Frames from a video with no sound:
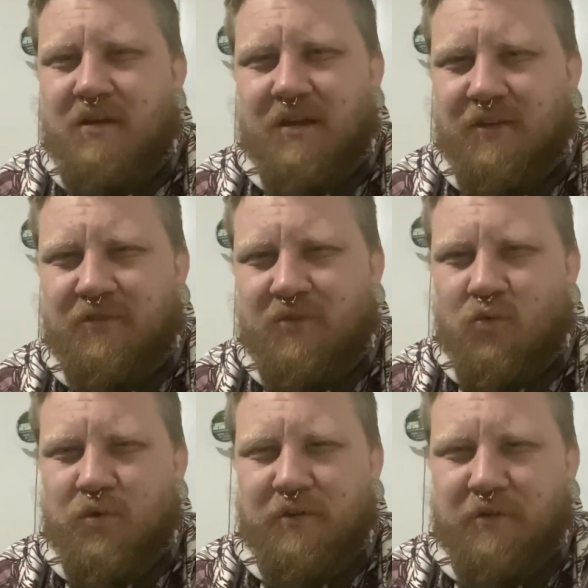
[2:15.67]
As for the
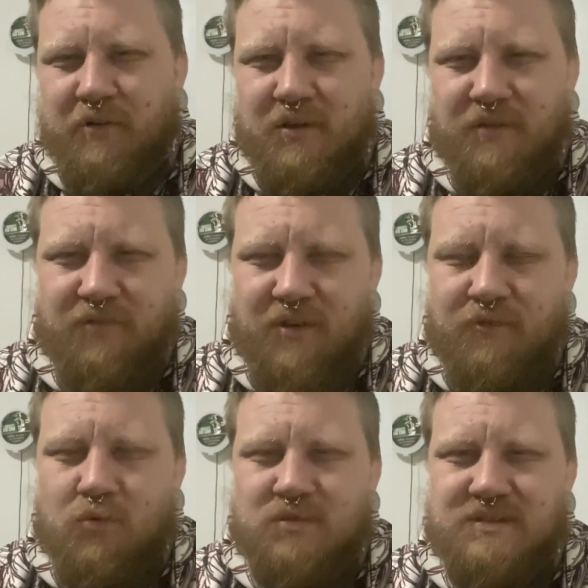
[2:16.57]
Wintergreen, the
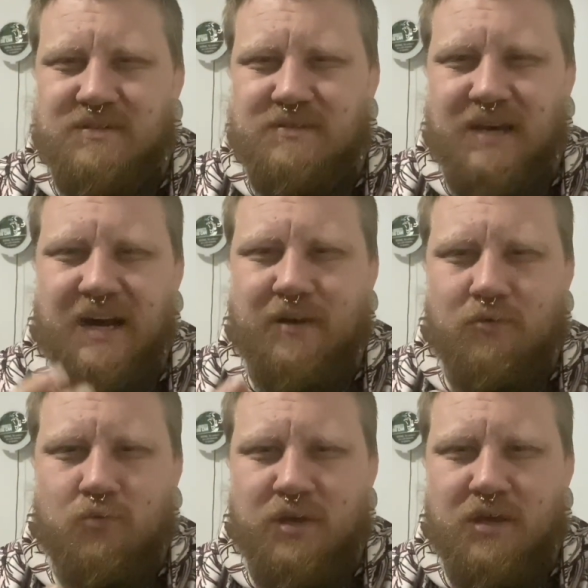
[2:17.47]
flavor was kind
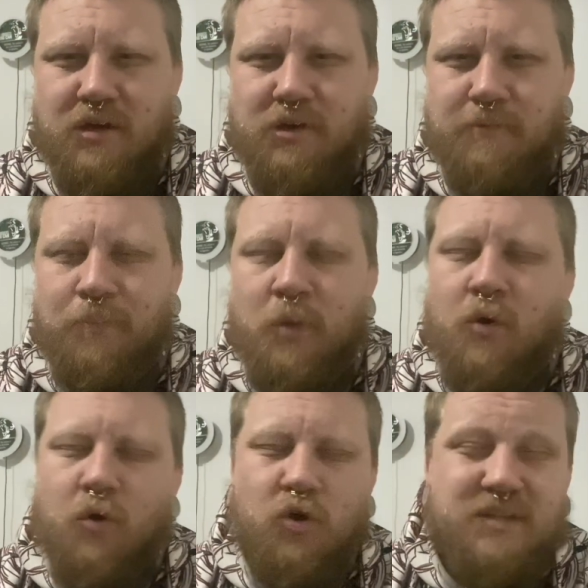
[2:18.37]
of weak,
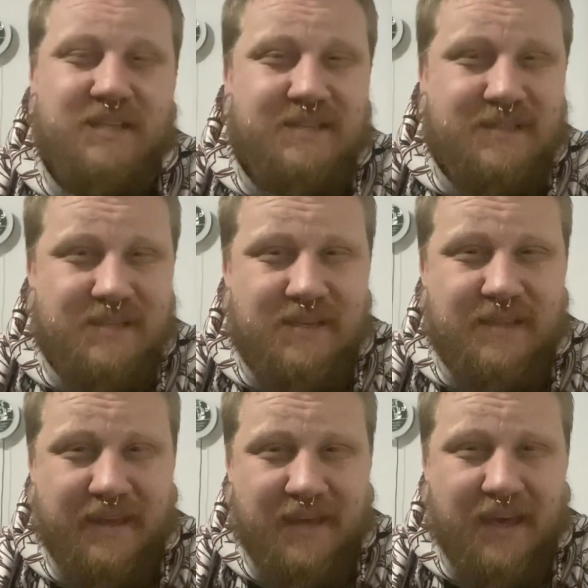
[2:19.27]
or at least in
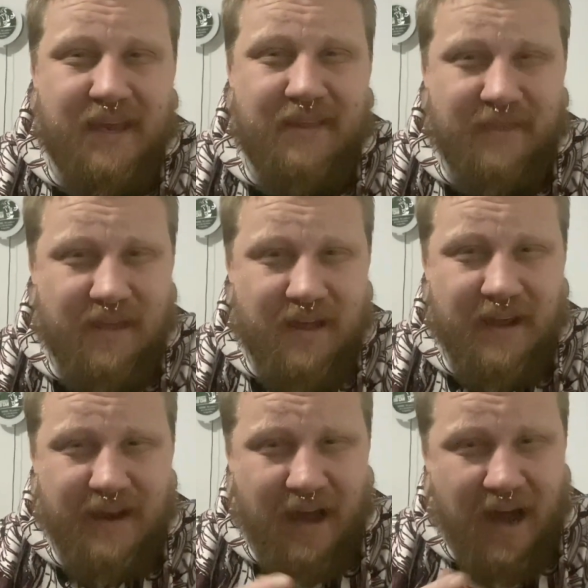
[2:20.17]
the can that
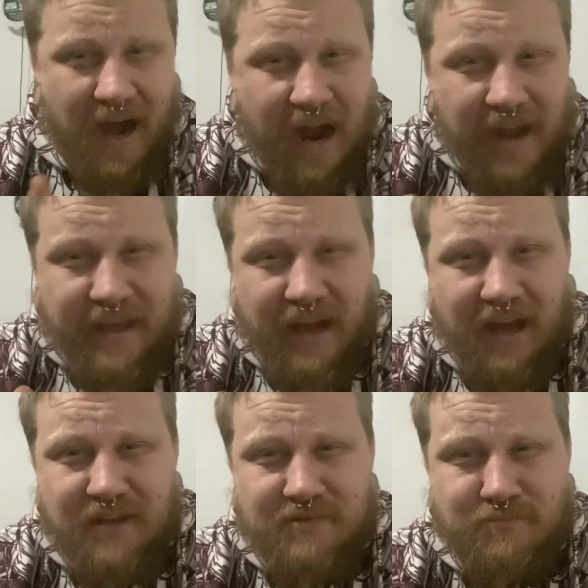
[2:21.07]
I got.